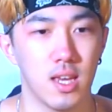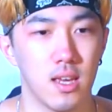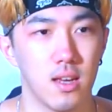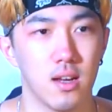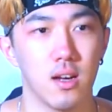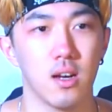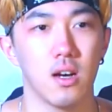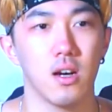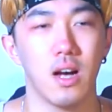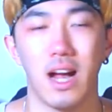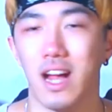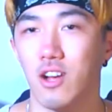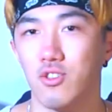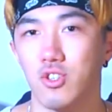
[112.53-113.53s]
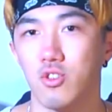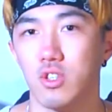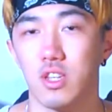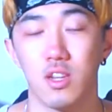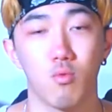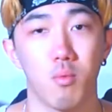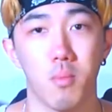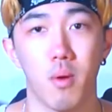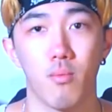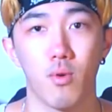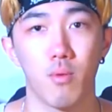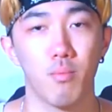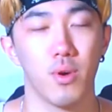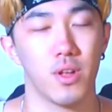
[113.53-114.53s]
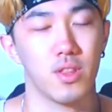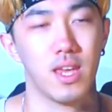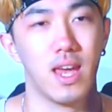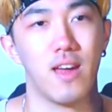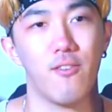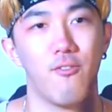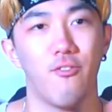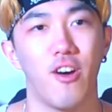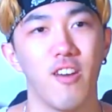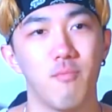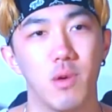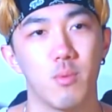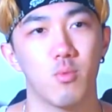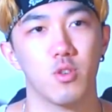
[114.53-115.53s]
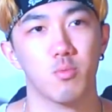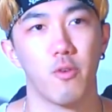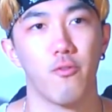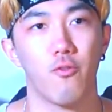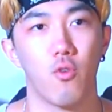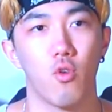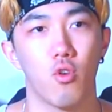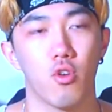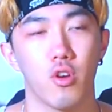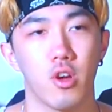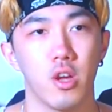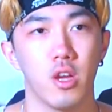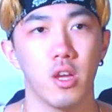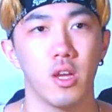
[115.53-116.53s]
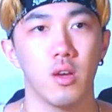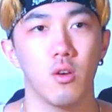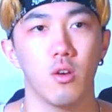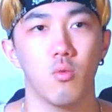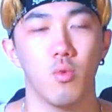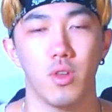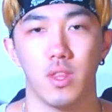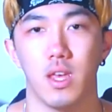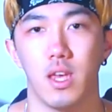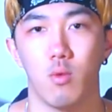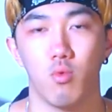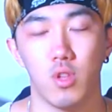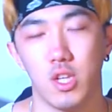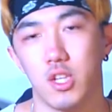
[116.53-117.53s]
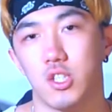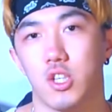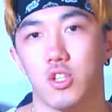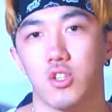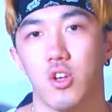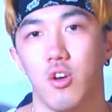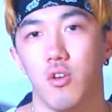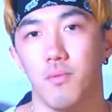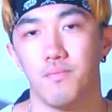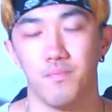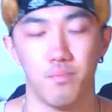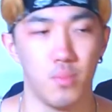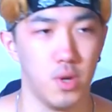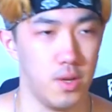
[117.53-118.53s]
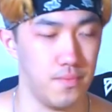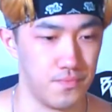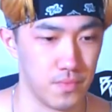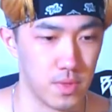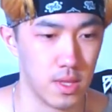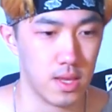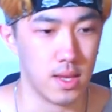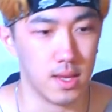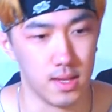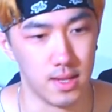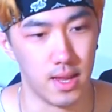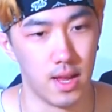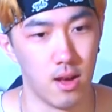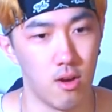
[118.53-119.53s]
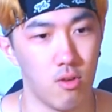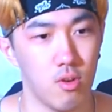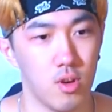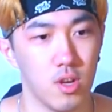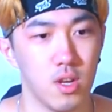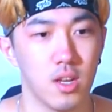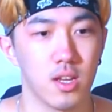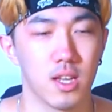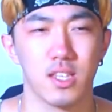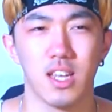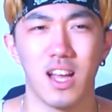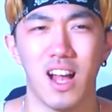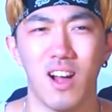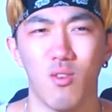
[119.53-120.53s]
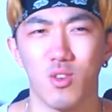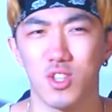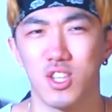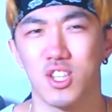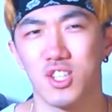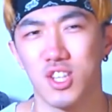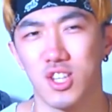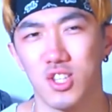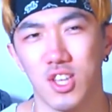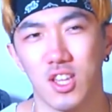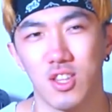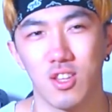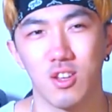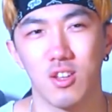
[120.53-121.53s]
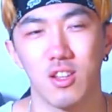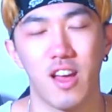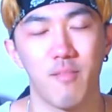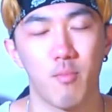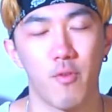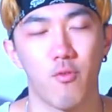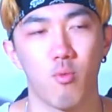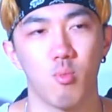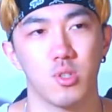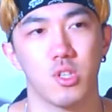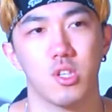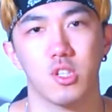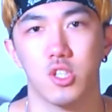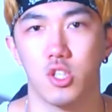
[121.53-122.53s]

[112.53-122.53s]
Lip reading: I also didn't remember, but they had 5 members before when they released the song. But now, because I was listening to like the live performances